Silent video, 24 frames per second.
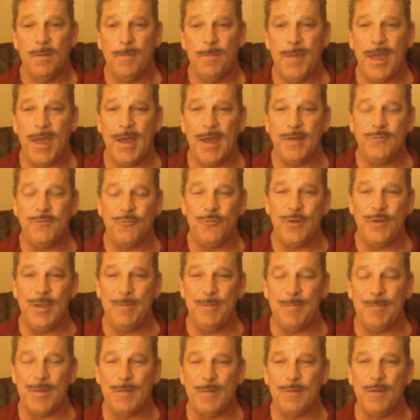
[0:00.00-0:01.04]
bad
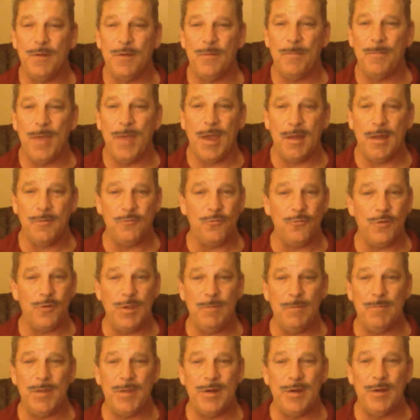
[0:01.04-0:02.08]
treatment, a bad
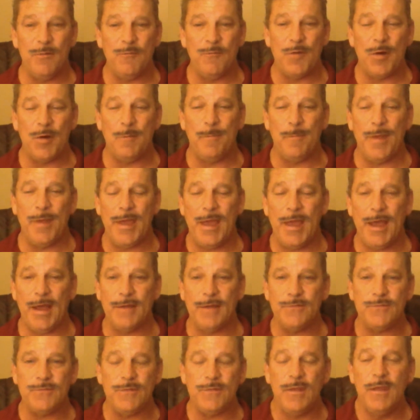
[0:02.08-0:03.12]
treatment of our
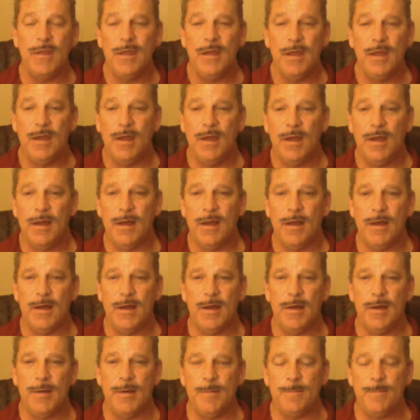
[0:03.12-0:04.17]
past.
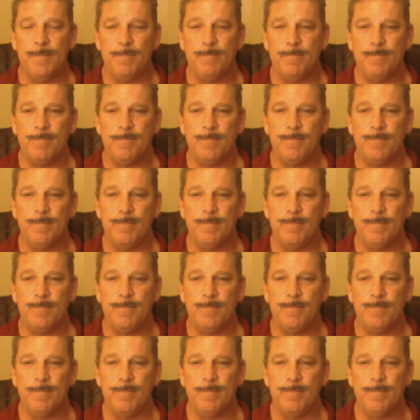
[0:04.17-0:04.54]
Of